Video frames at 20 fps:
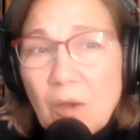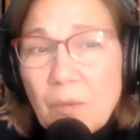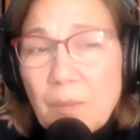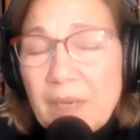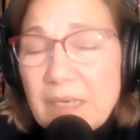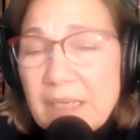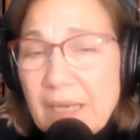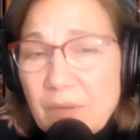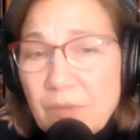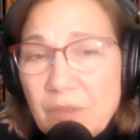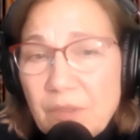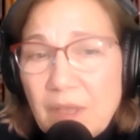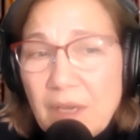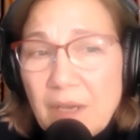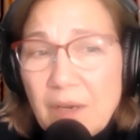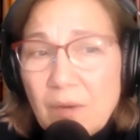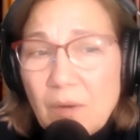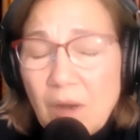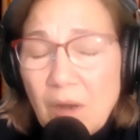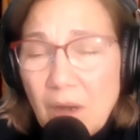All right. Now,
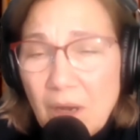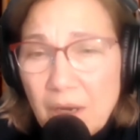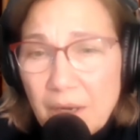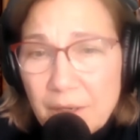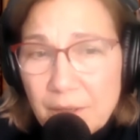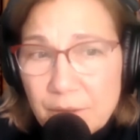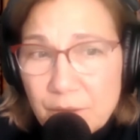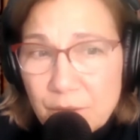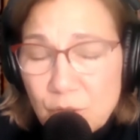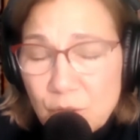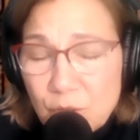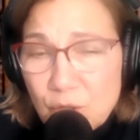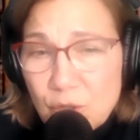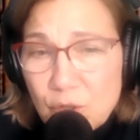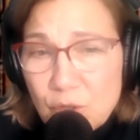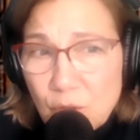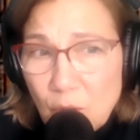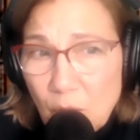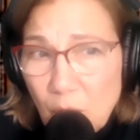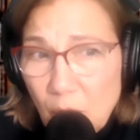there are
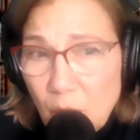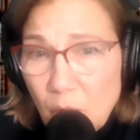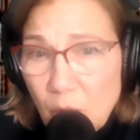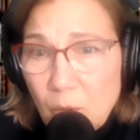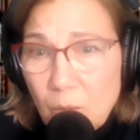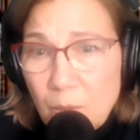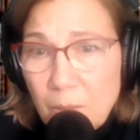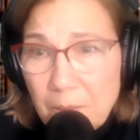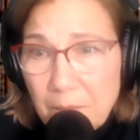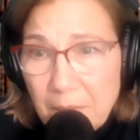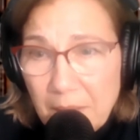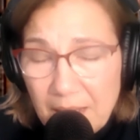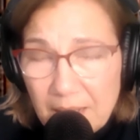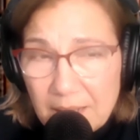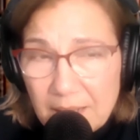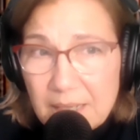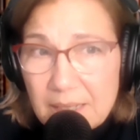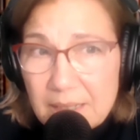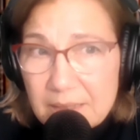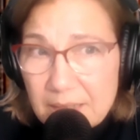so
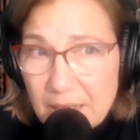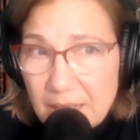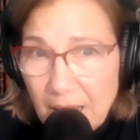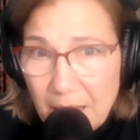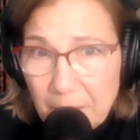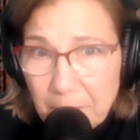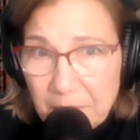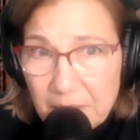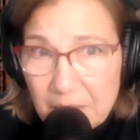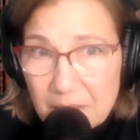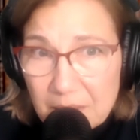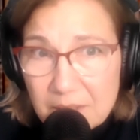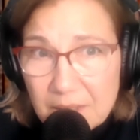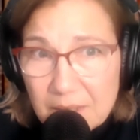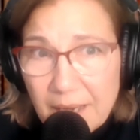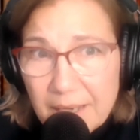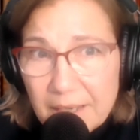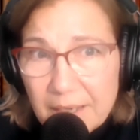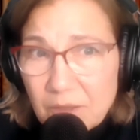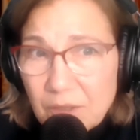many
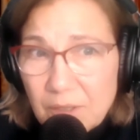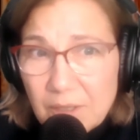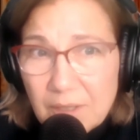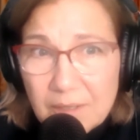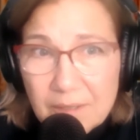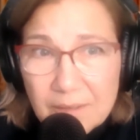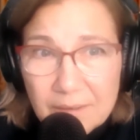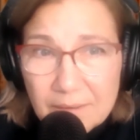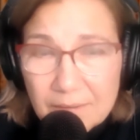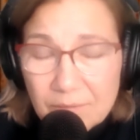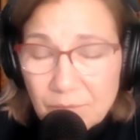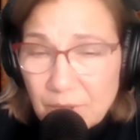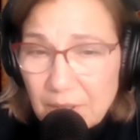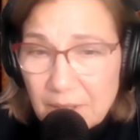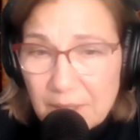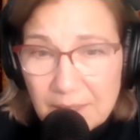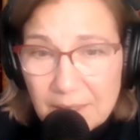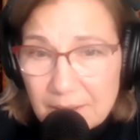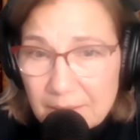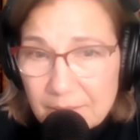topics. I couldn't
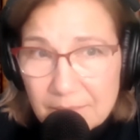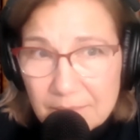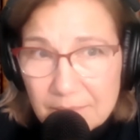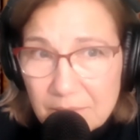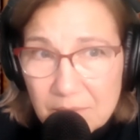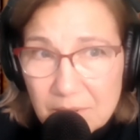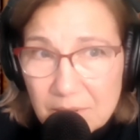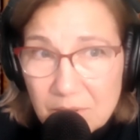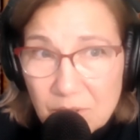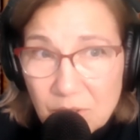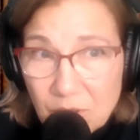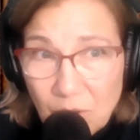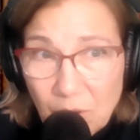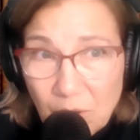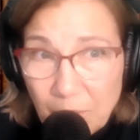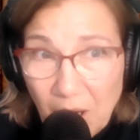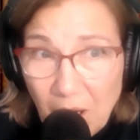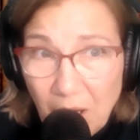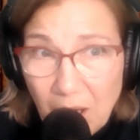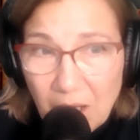really do
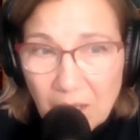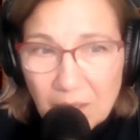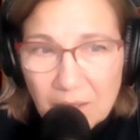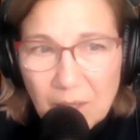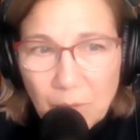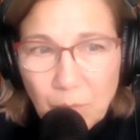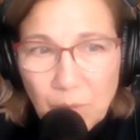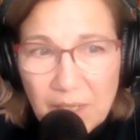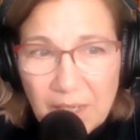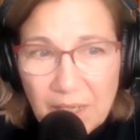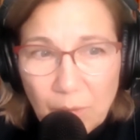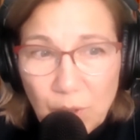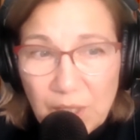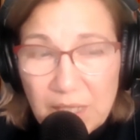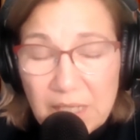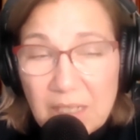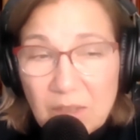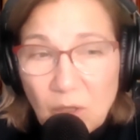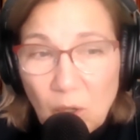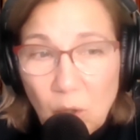them all.
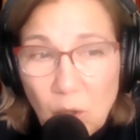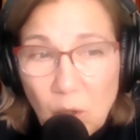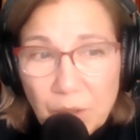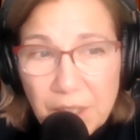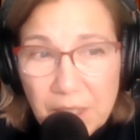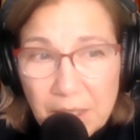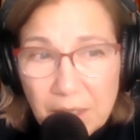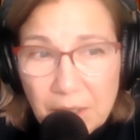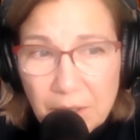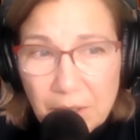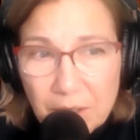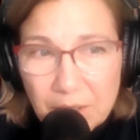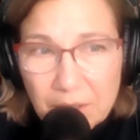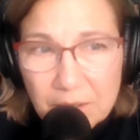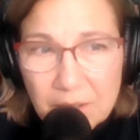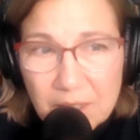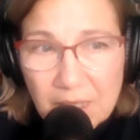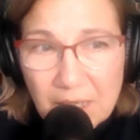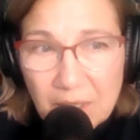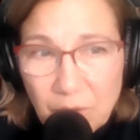We'd need the whole year
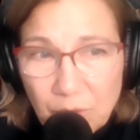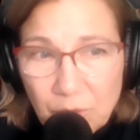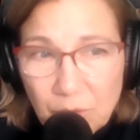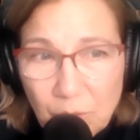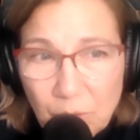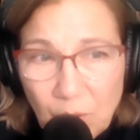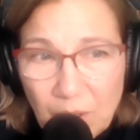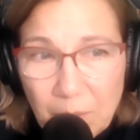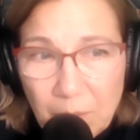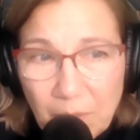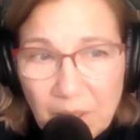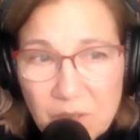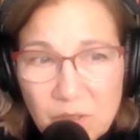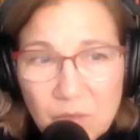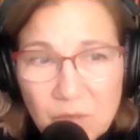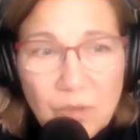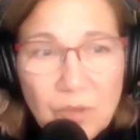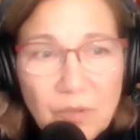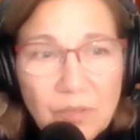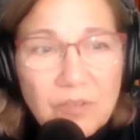to get through 1
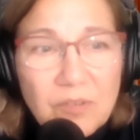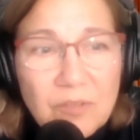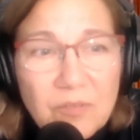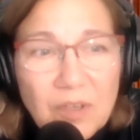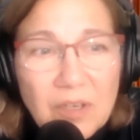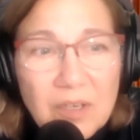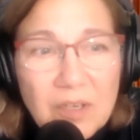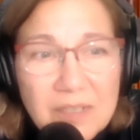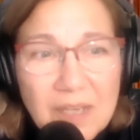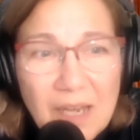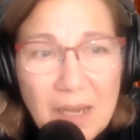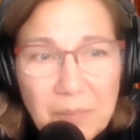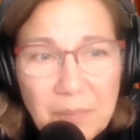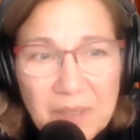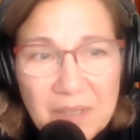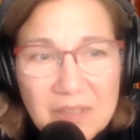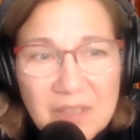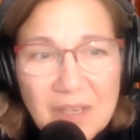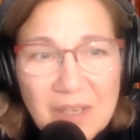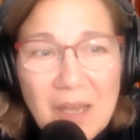month's worth of
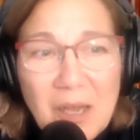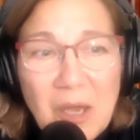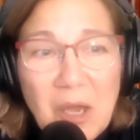topics.